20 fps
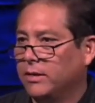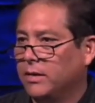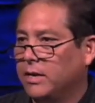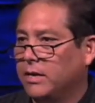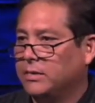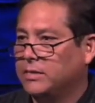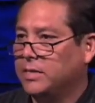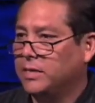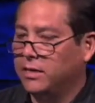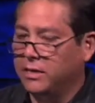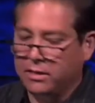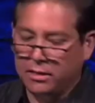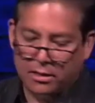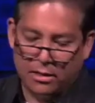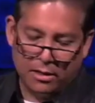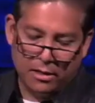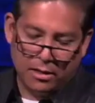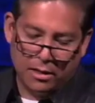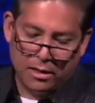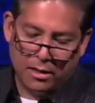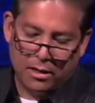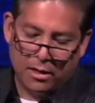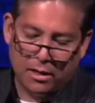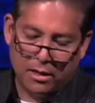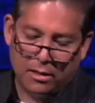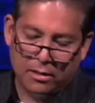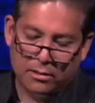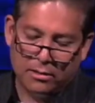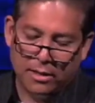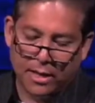You see,
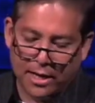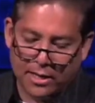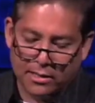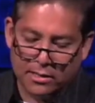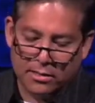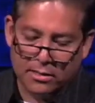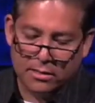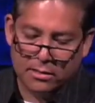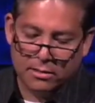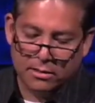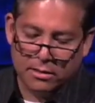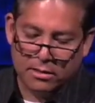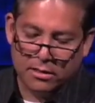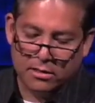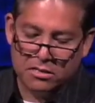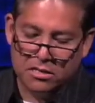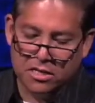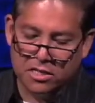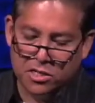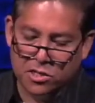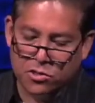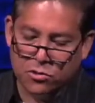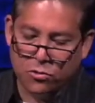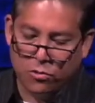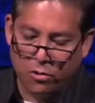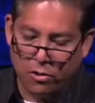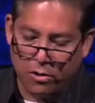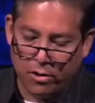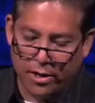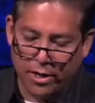lust
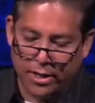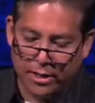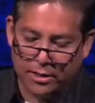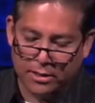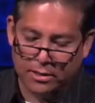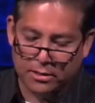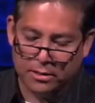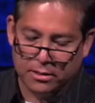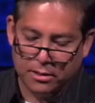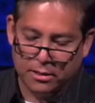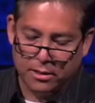destroys